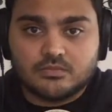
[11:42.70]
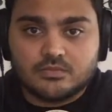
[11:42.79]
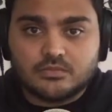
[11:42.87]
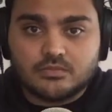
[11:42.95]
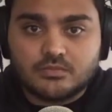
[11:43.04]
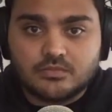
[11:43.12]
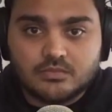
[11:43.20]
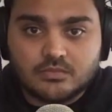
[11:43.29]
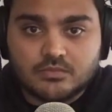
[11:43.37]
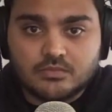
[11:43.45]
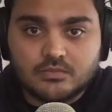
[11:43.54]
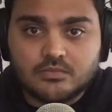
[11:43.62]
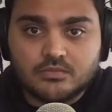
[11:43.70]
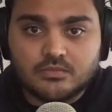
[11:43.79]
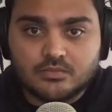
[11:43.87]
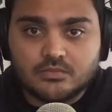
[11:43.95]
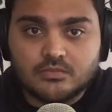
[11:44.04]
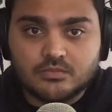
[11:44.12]

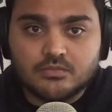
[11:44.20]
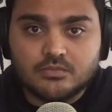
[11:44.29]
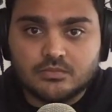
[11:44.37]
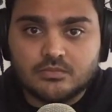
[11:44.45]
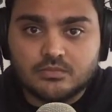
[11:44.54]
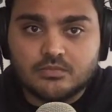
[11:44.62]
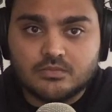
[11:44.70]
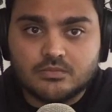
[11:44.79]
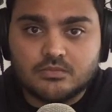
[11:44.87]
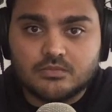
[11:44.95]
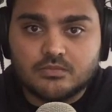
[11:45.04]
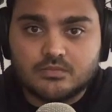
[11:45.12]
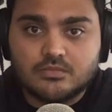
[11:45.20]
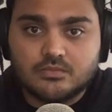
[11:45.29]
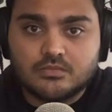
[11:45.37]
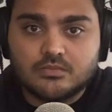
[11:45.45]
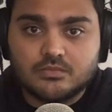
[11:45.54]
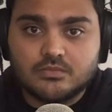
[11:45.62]

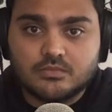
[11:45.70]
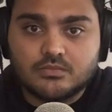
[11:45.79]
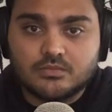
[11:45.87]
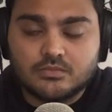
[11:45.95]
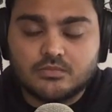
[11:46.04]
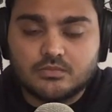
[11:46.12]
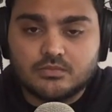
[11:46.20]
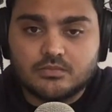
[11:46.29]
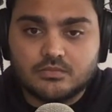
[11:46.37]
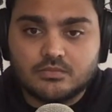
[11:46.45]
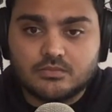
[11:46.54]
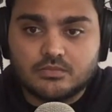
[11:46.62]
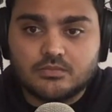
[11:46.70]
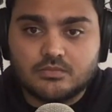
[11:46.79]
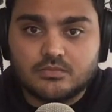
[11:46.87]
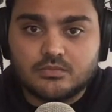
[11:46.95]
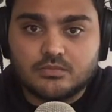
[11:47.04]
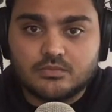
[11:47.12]

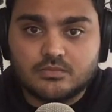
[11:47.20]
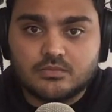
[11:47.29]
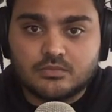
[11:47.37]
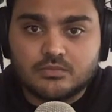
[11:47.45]
The person shown says nothing.